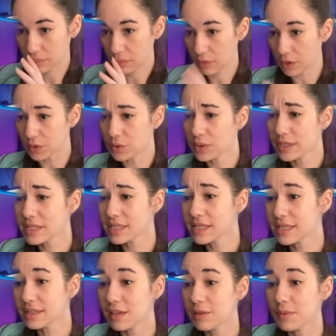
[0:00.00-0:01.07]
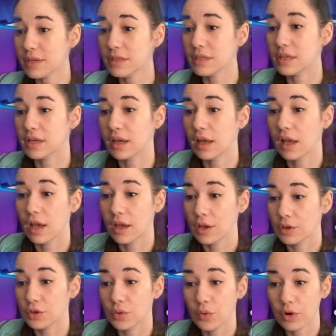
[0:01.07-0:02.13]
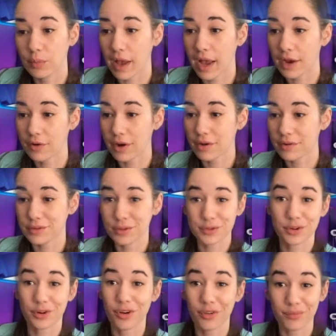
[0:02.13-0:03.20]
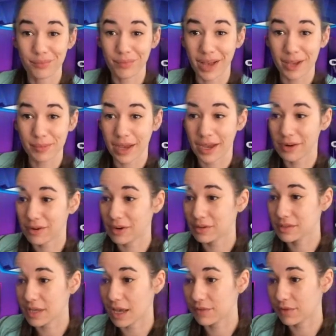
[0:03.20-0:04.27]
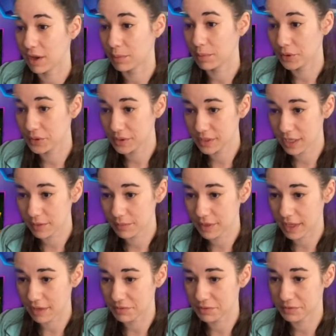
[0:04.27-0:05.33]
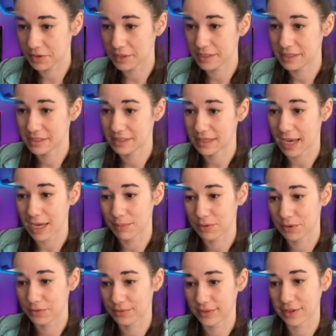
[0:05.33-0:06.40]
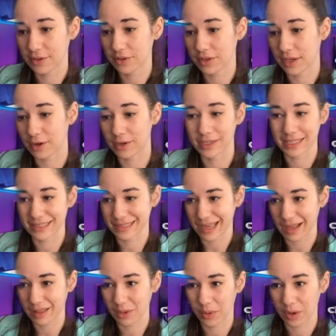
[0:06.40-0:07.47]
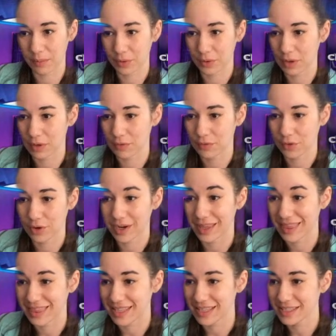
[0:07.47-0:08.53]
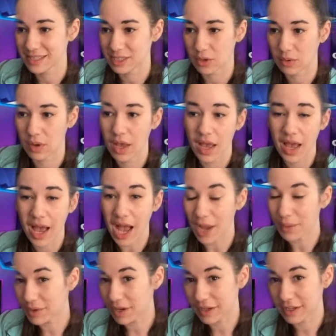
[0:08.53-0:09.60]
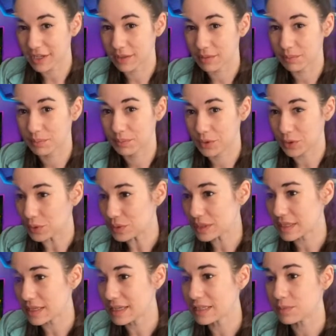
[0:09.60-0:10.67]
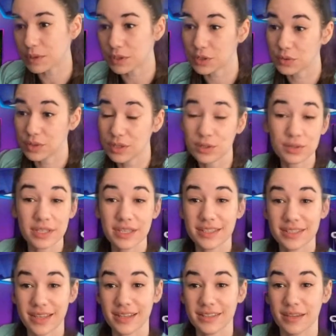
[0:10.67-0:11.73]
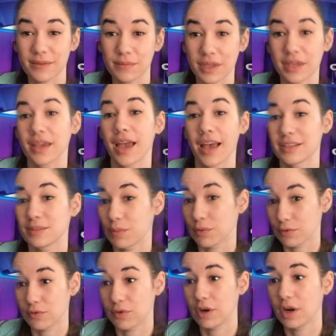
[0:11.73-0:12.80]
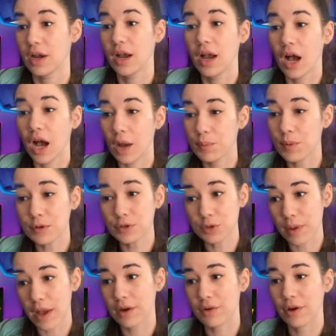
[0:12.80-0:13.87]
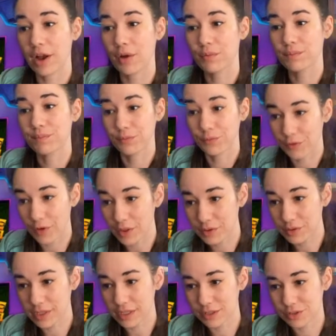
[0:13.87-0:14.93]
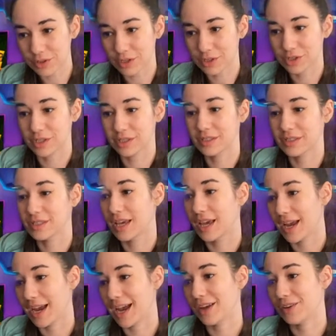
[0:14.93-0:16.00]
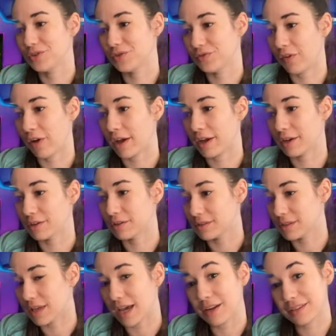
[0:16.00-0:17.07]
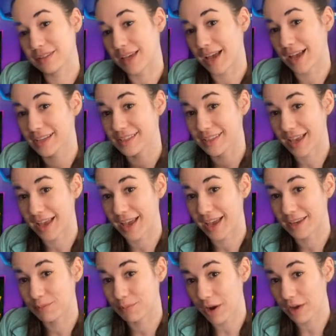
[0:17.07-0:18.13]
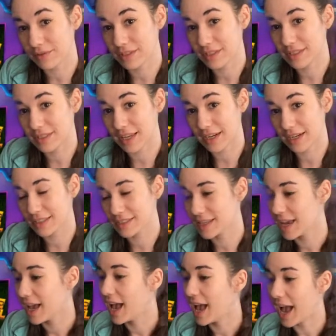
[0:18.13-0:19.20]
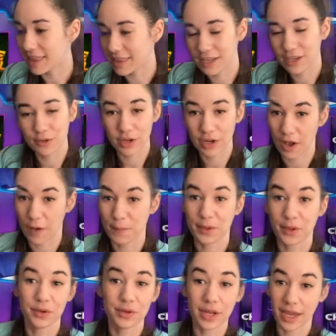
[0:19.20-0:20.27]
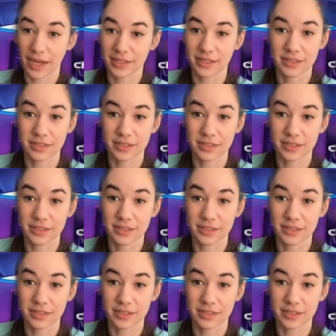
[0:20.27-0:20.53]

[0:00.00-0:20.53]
You can see the same idea. Your background, those are all my backgrounds. I've uploaded them. They have a very cyber feel. They aren't exactly what I'm looking for in this, so I'm not going to use these, but you can do the exact same thing as before. Upload your background, follow the instructions, add your file, title tags, and privacy settings, and then you can upload and